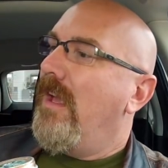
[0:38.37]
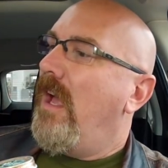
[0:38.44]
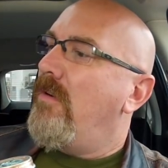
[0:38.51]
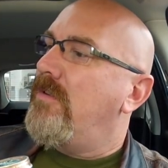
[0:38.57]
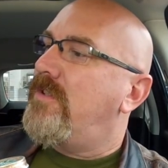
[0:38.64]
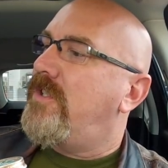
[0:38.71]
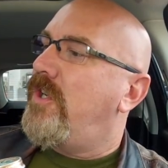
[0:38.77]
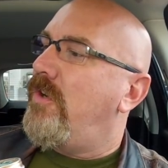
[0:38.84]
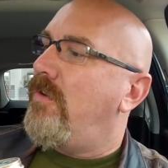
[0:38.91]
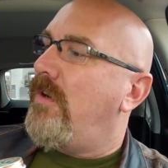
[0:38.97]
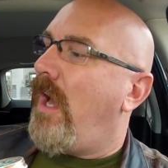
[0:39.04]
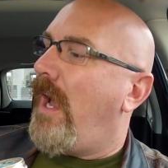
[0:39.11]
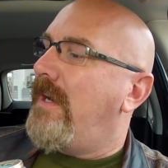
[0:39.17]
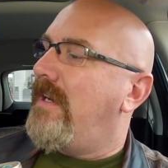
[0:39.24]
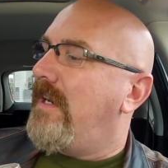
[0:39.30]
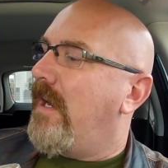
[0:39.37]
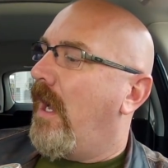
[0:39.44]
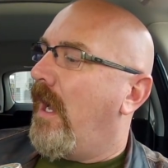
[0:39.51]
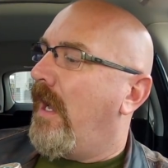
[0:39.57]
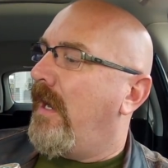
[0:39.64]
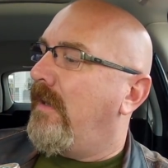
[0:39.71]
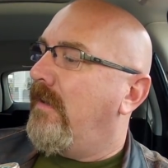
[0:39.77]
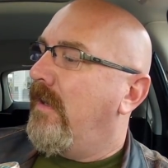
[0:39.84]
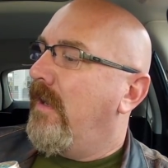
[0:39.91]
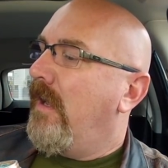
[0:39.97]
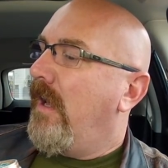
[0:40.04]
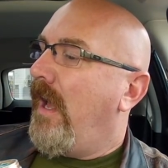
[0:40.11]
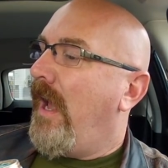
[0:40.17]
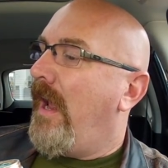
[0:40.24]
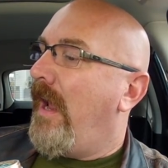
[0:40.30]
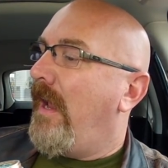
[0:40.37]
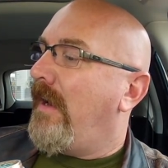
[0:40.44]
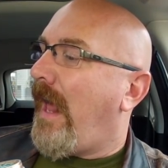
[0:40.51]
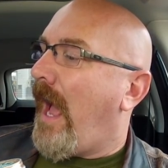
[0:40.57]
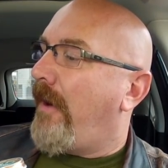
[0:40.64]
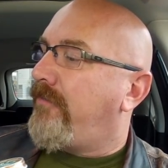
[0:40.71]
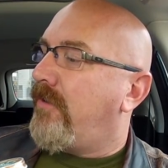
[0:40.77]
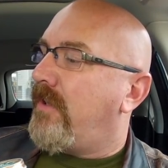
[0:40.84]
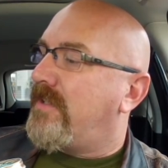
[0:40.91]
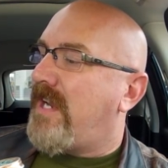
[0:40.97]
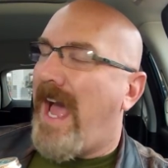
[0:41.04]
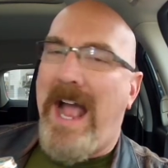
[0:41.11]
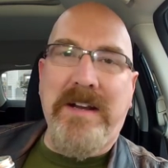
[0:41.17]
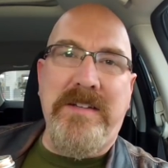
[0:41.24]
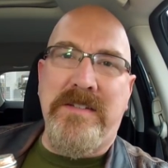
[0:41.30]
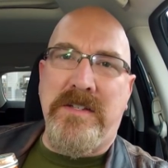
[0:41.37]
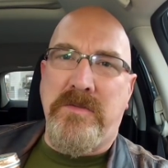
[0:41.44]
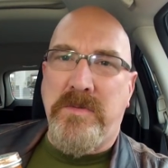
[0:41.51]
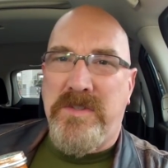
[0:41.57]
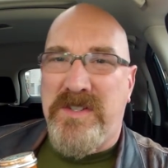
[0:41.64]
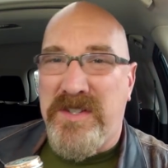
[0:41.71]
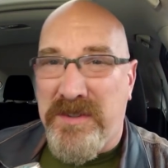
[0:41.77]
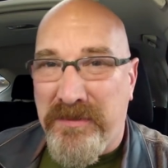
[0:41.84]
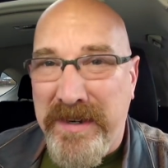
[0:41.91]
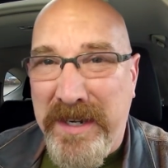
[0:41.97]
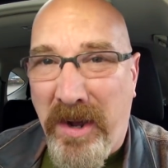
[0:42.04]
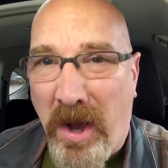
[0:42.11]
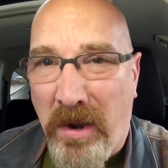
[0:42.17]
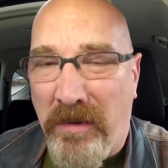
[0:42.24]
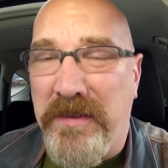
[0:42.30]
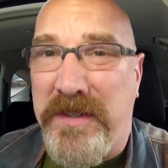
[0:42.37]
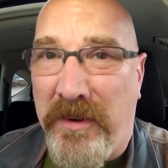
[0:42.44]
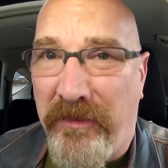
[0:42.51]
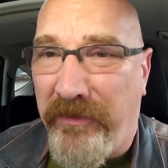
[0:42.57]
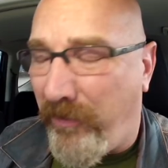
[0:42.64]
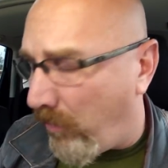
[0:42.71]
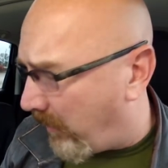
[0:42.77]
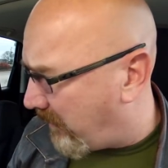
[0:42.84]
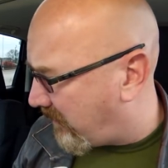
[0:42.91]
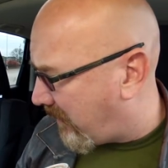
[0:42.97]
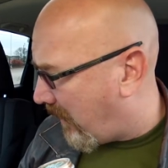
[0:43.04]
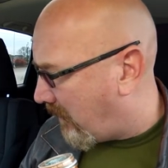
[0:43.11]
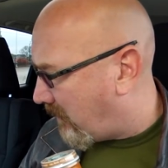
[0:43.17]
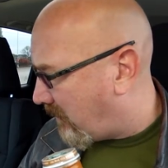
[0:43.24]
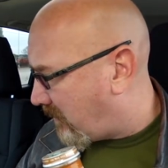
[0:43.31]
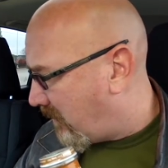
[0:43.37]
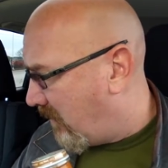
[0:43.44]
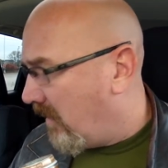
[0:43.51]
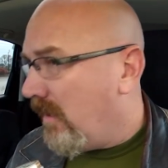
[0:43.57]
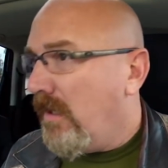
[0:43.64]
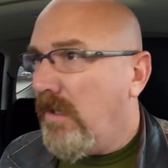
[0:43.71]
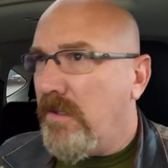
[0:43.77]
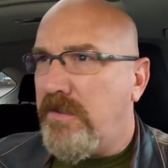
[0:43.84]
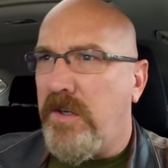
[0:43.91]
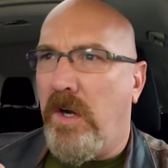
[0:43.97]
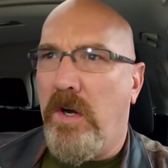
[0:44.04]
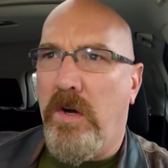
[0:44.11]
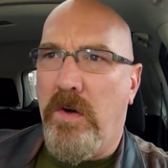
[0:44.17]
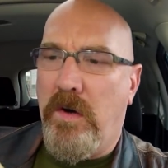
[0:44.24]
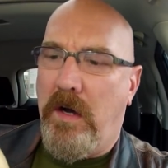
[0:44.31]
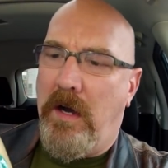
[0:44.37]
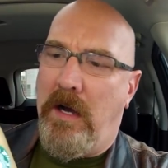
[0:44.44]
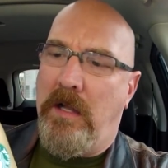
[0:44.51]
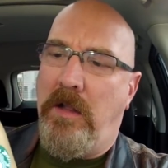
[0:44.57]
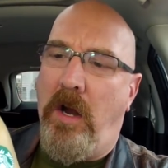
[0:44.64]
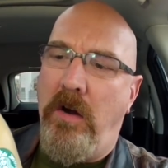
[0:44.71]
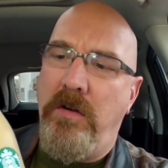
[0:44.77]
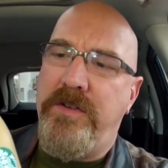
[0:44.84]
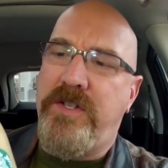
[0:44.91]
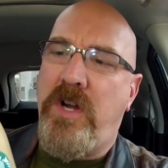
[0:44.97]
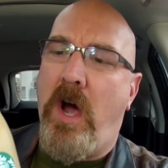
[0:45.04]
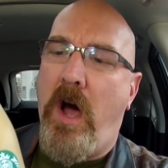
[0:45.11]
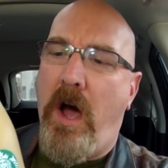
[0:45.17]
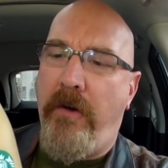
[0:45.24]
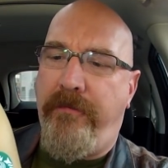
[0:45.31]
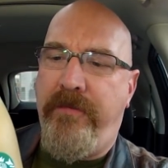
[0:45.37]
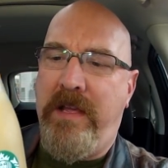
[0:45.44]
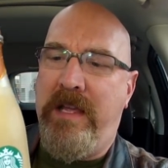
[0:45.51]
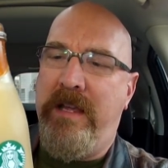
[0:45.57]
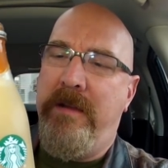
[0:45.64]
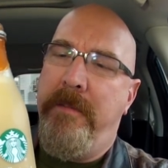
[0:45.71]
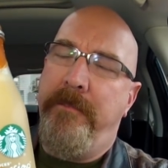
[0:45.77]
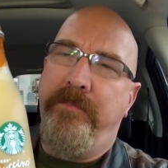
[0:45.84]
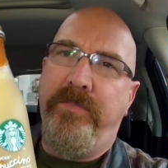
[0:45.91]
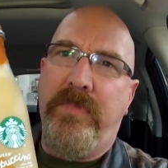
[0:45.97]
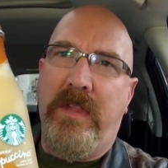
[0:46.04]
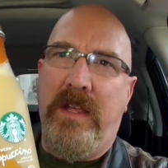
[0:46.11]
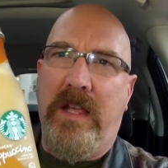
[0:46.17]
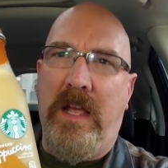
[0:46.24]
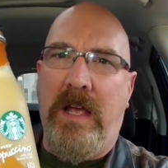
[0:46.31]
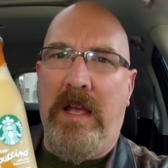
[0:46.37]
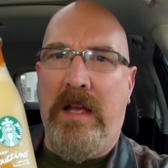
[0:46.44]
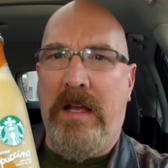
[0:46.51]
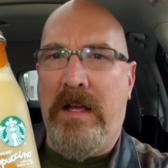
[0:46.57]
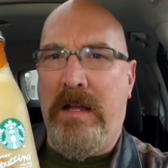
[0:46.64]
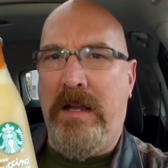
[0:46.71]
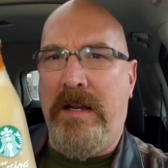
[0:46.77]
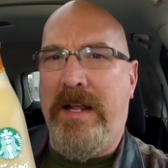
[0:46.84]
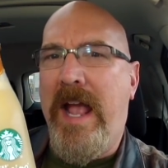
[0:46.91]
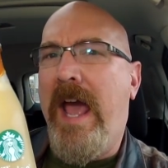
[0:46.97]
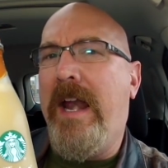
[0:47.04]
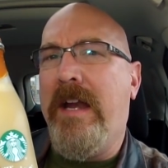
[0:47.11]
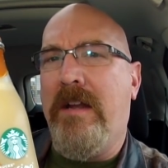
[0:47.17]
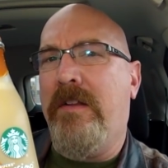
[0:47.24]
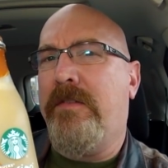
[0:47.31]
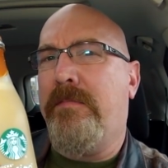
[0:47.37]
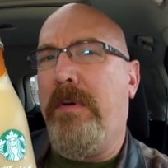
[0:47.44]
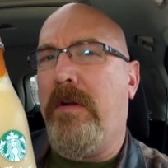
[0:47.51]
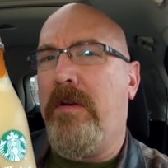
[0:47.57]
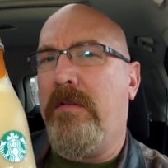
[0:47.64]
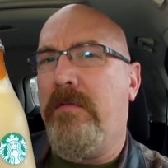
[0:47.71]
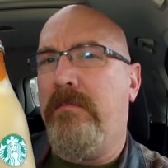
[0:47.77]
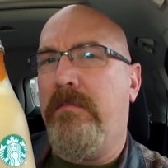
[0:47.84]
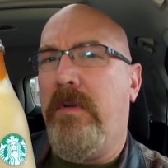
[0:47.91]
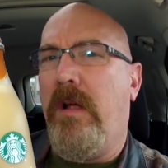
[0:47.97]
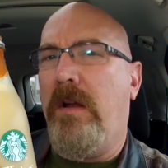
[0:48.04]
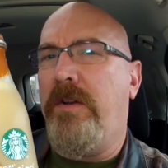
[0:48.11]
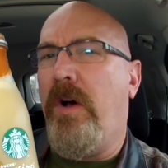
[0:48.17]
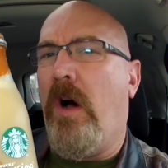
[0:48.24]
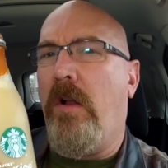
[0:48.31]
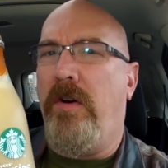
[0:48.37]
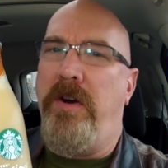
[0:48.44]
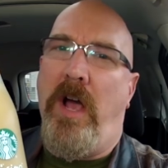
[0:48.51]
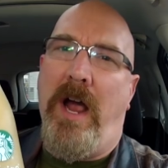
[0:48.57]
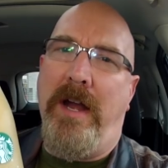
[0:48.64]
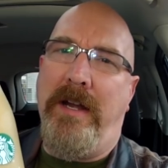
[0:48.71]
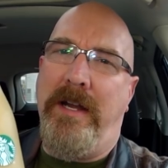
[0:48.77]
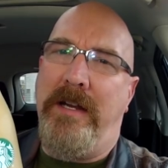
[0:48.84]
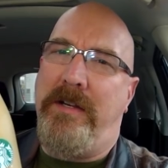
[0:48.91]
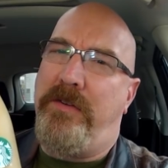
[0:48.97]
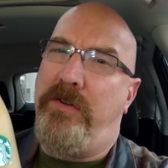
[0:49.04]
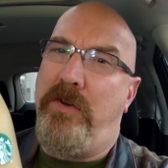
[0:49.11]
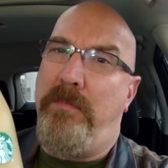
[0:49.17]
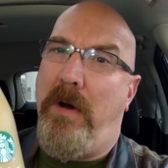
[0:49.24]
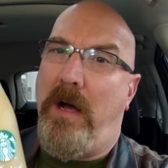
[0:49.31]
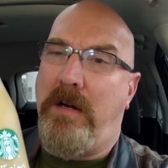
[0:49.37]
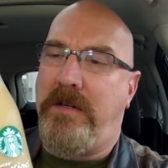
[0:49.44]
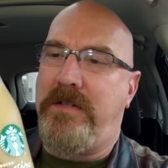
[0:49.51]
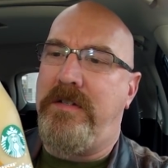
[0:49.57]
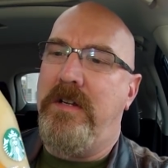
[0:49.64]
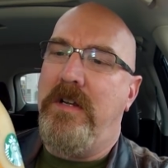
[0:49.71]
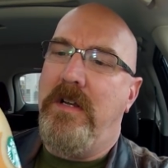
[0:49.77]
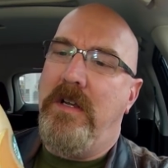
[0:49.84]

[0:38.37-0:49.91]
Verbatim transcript: It was two ninety nine, and after the taxes, it was three dollars and forty cents. So a large coffee uh, in Canada is about a dollar ninety to two bucks.